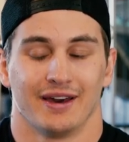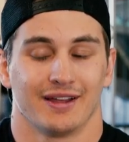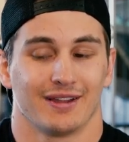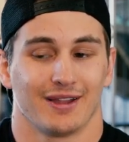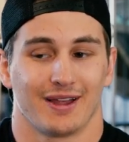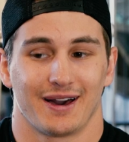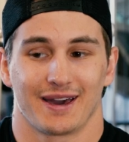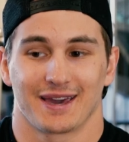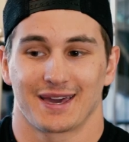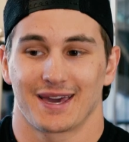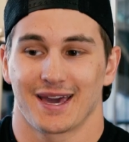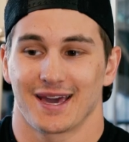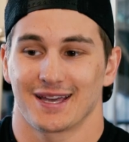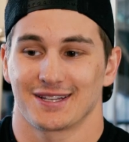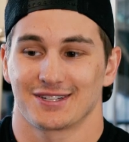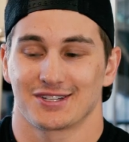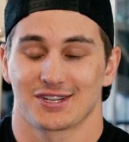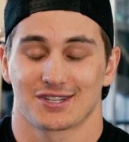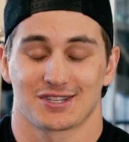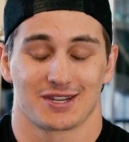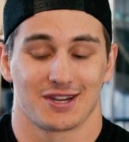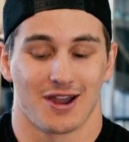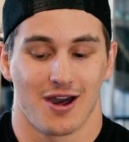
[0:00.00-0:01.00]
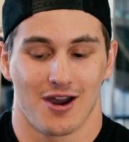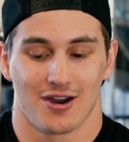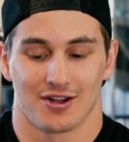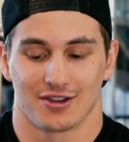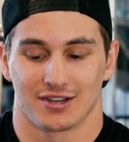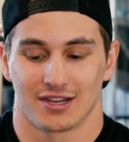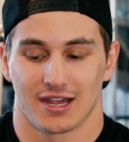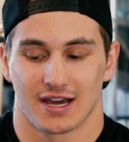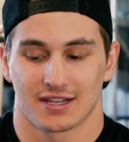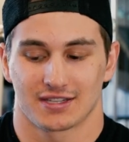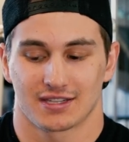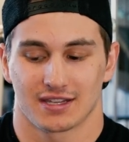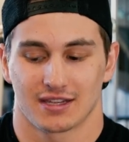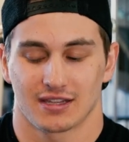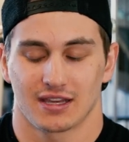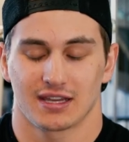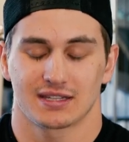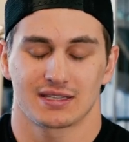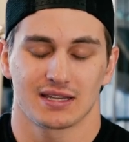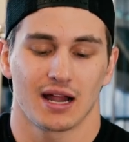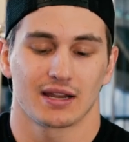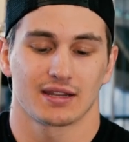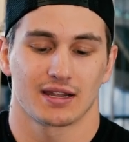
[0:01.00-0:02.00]
like just an unnecessary,
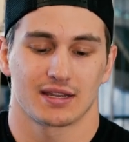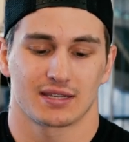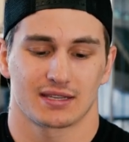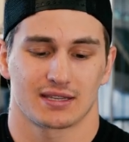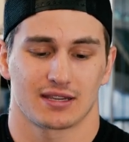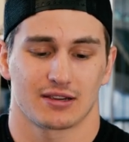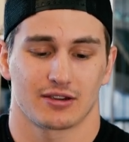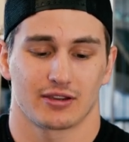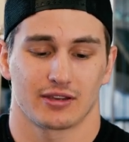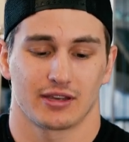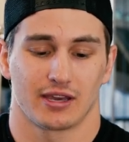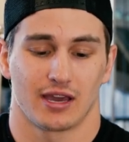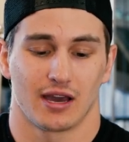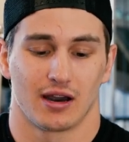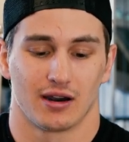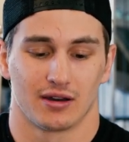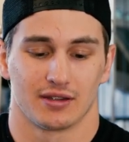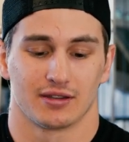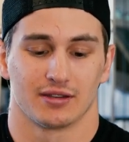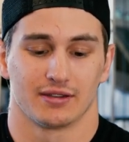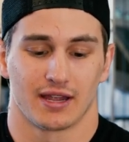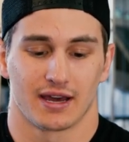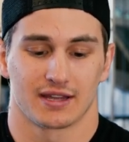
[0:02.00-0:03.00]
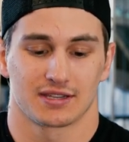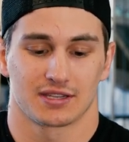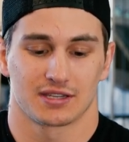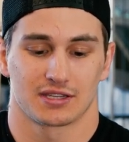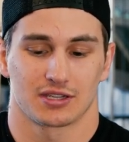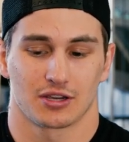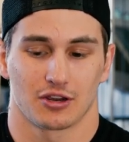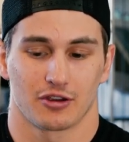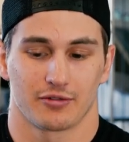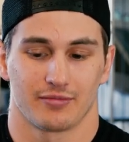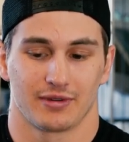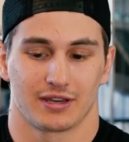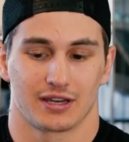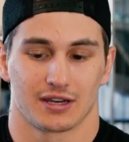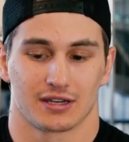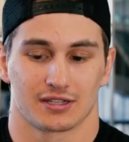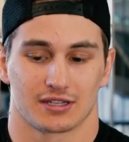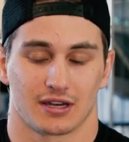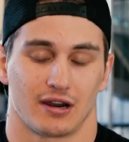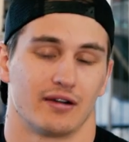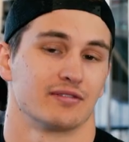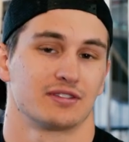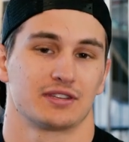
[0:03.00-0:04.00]
it's not necessarily unnecessary
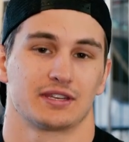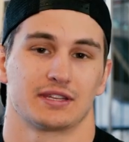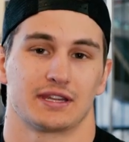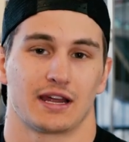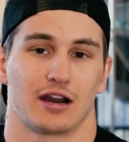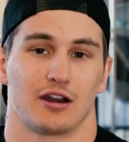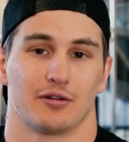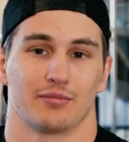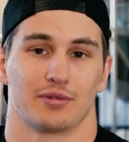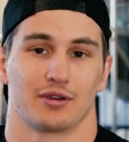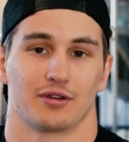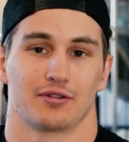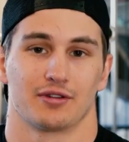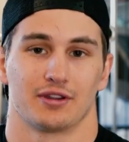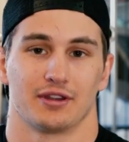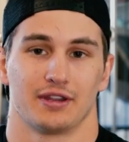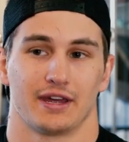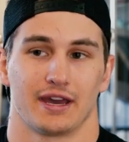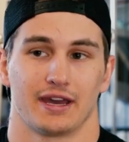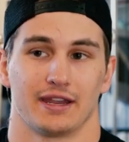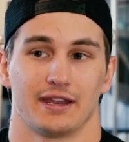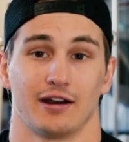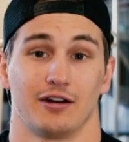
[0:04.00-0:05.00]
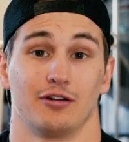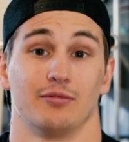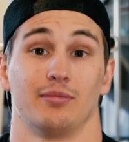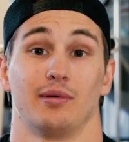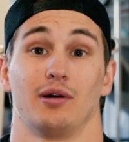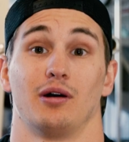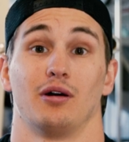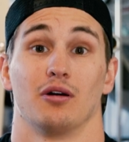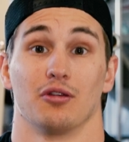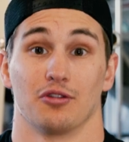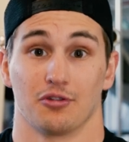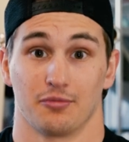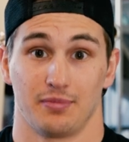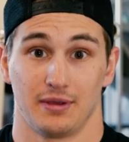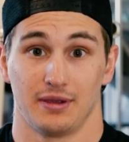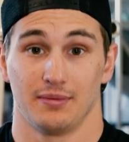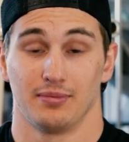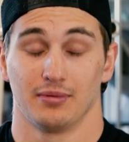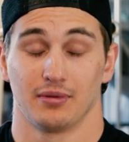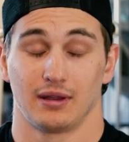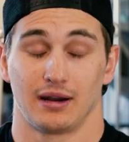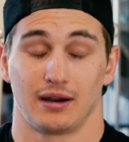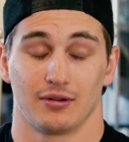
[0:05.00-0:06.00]
because obviously now I'm here today to help other
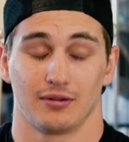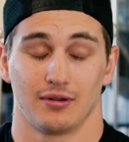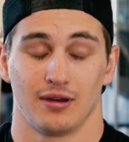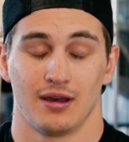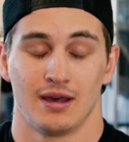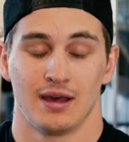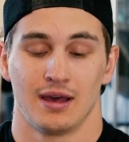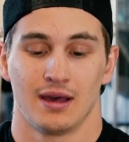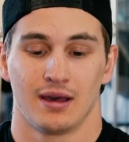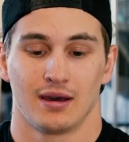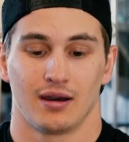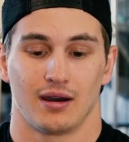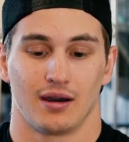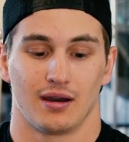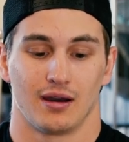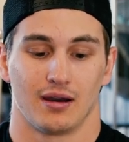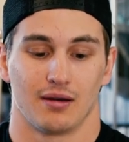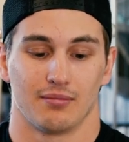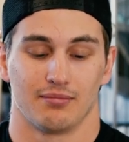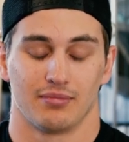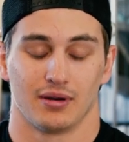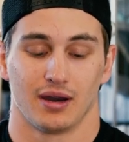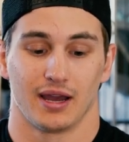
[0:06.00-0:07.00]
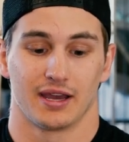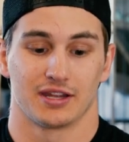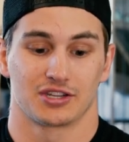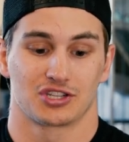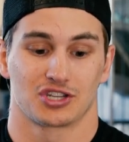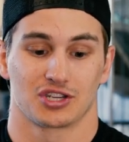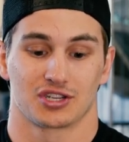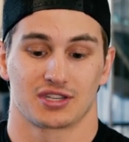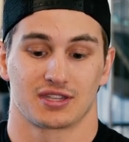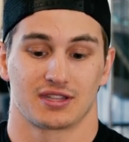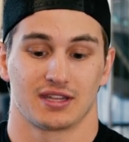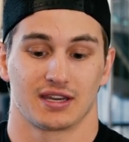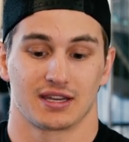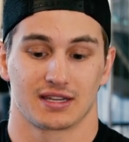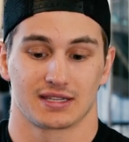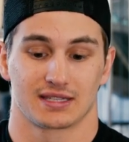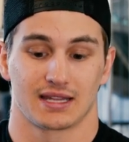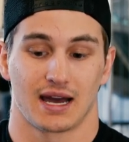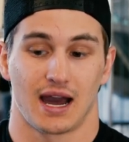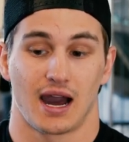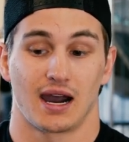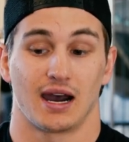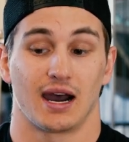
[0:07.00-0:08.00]
people out. But it's just things
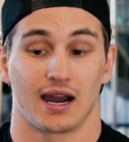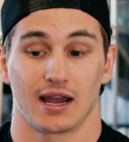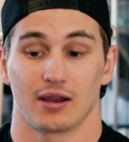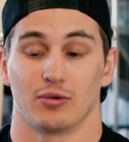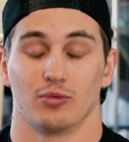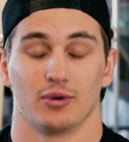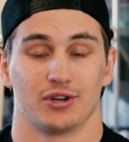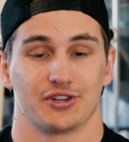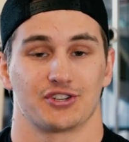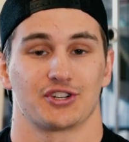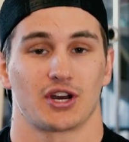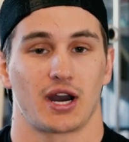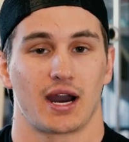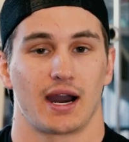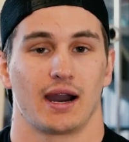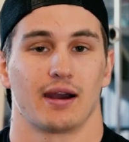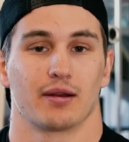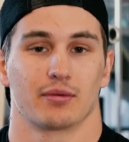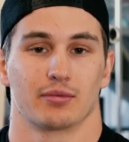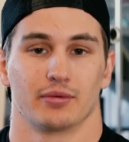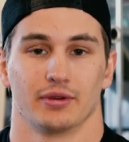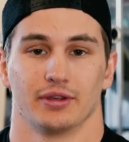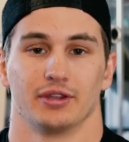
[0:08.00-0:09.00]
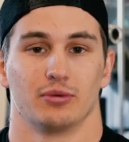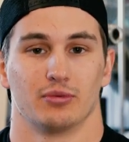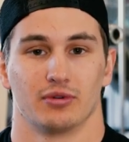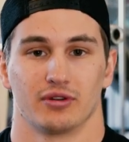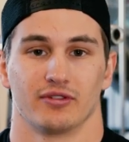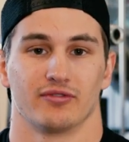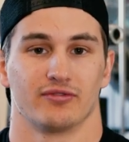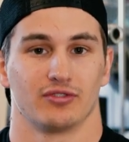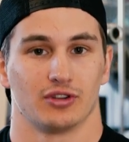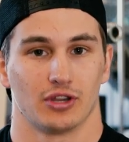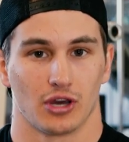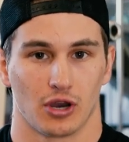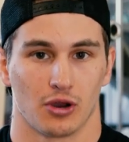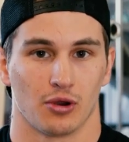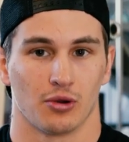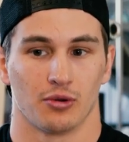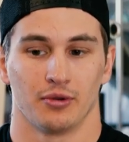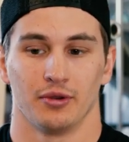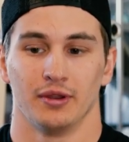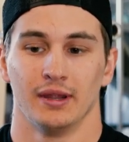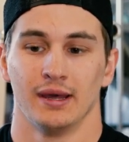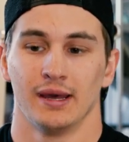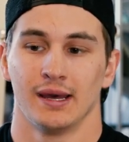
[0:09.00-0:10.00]
that I wish I really would have
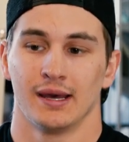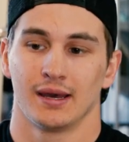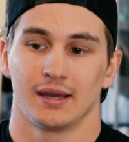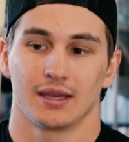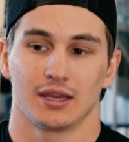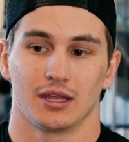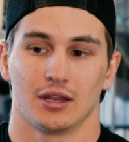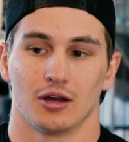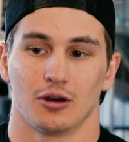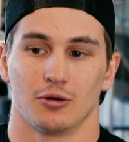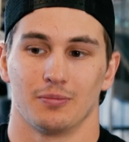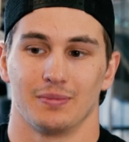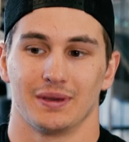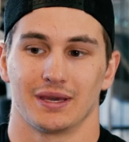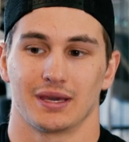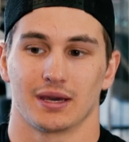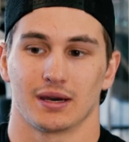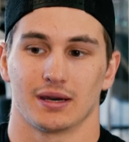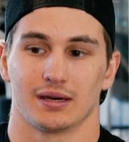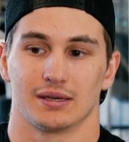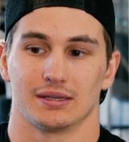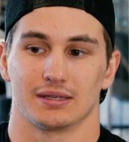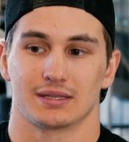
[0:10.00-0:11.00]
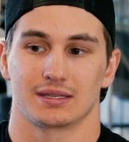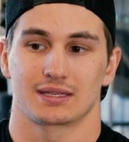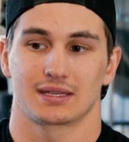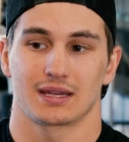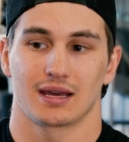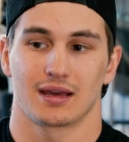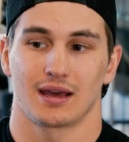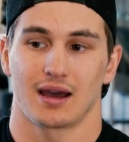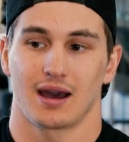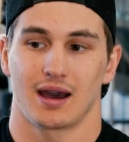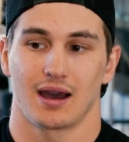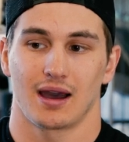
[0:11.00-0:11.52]
known, you know, because